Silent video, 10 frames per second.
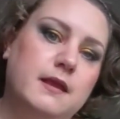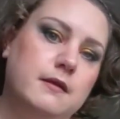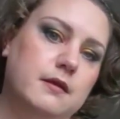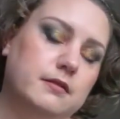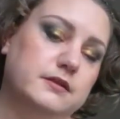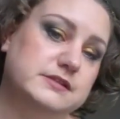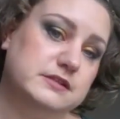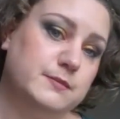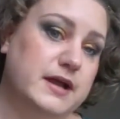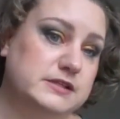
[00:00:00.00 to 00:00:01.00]
This is
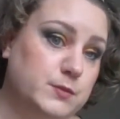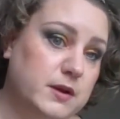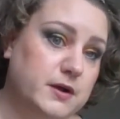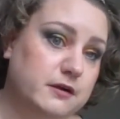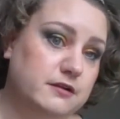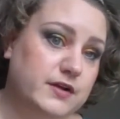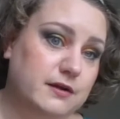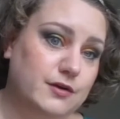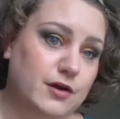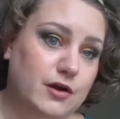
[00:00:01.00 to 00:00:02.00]
my spray bottle of
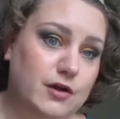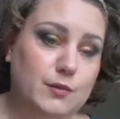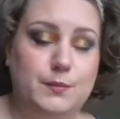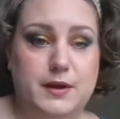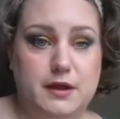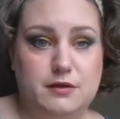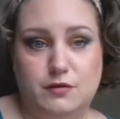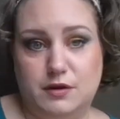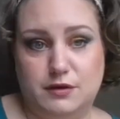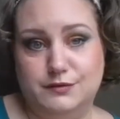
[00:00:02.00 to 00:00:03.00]
alcohol, but you
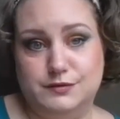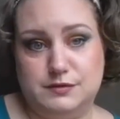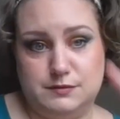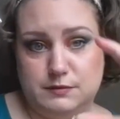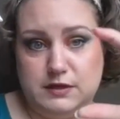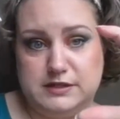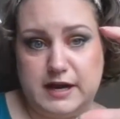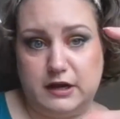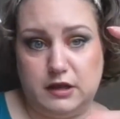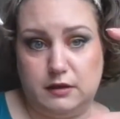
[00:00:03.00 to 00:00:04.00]
can use a
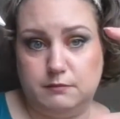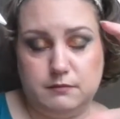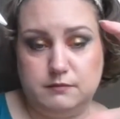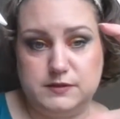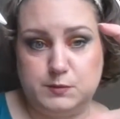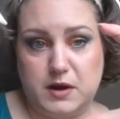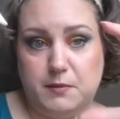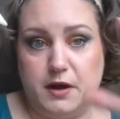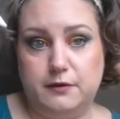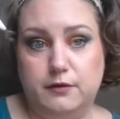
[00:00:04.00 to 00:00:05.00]
tiny spray
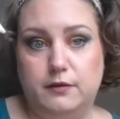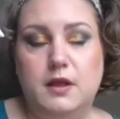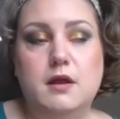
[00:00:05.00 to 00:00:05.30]
bottle.